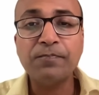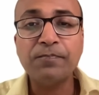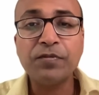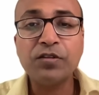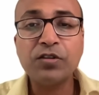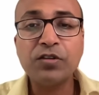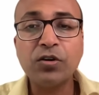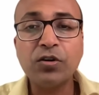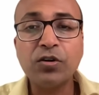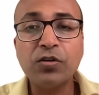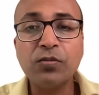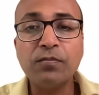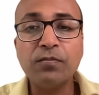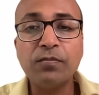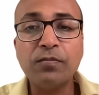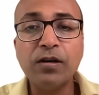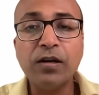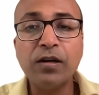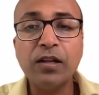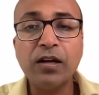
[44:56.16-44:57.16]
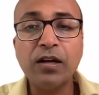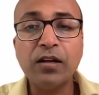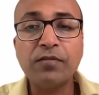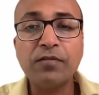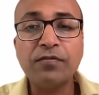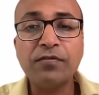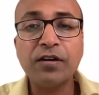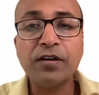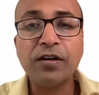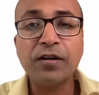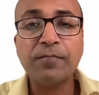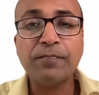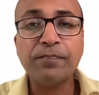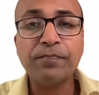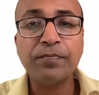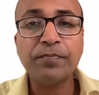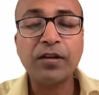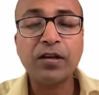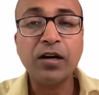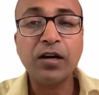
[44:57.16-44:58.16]
So a lot of
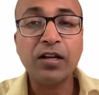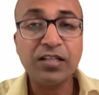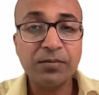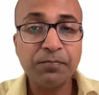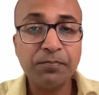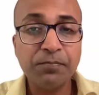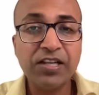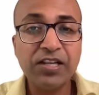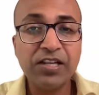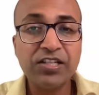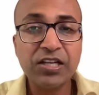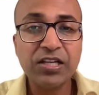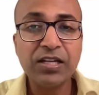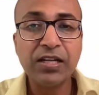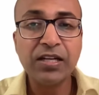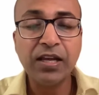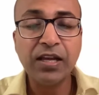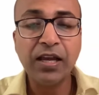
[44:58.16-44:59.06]
contemplation